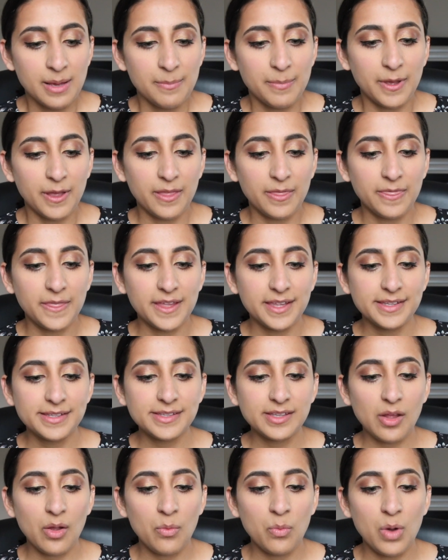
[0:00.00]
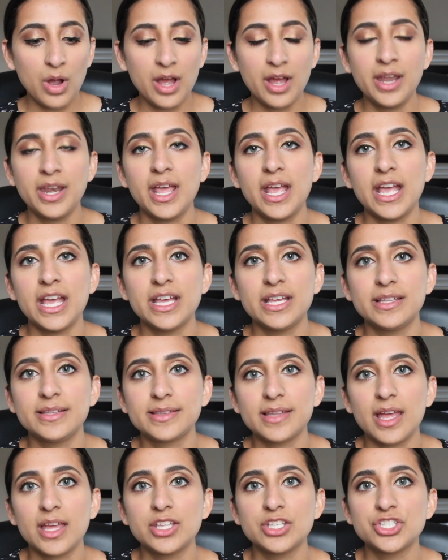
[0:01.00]
but this one
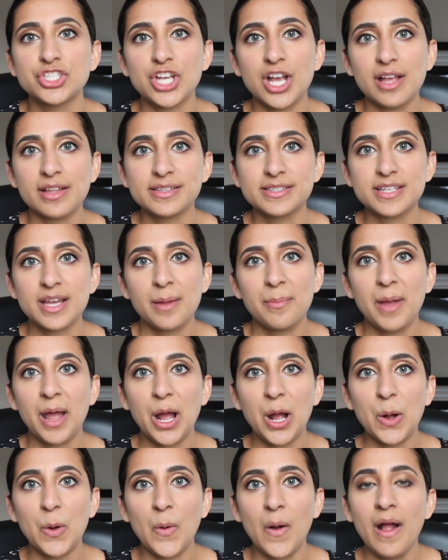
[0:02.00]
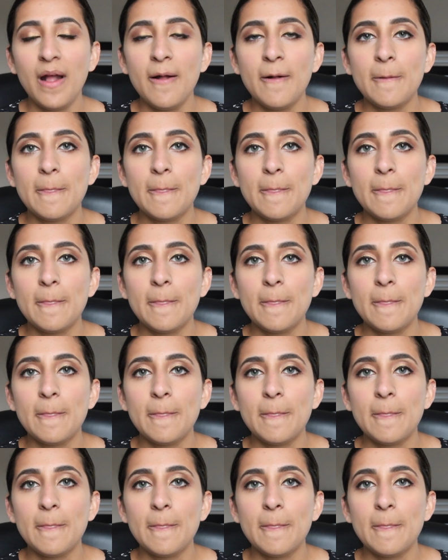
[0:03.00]
is just about